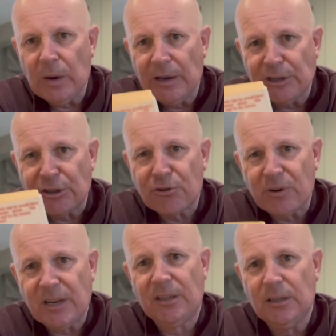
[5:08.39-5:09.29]
and the
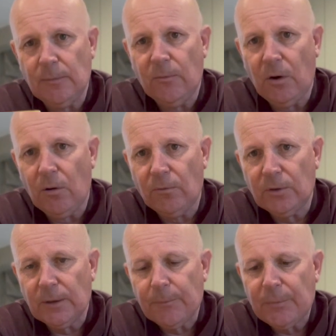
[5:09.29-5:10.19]
stresses
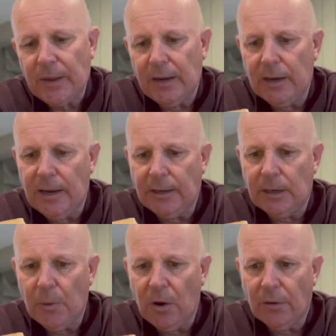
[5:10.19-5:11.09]
involved in
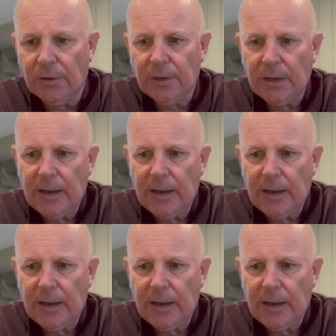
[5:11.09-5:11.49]
command.